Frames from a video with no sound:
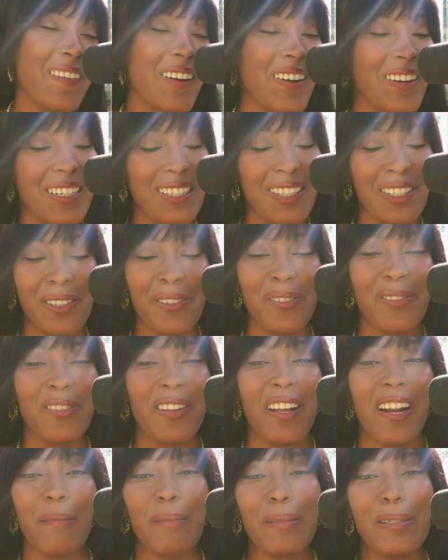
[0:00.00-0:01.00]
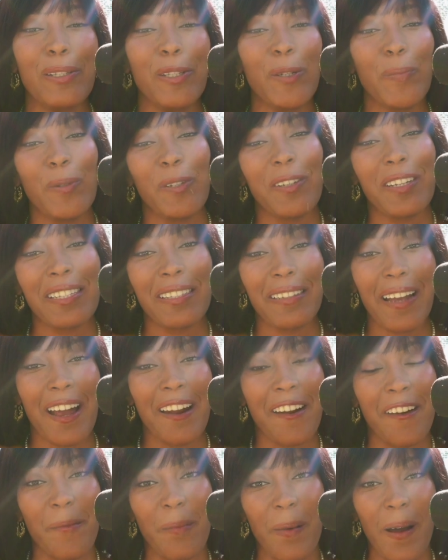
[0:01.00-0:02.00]
very soon that I'm super
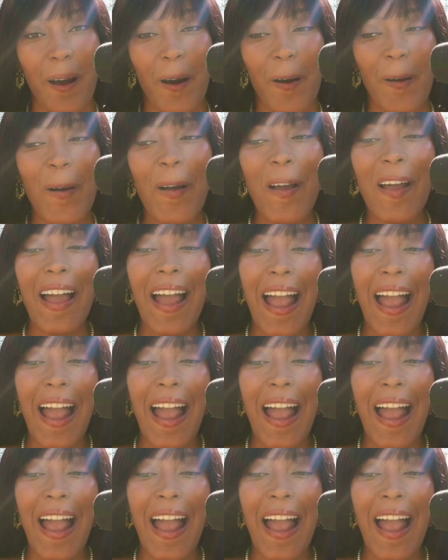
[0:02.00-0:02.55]
excited about,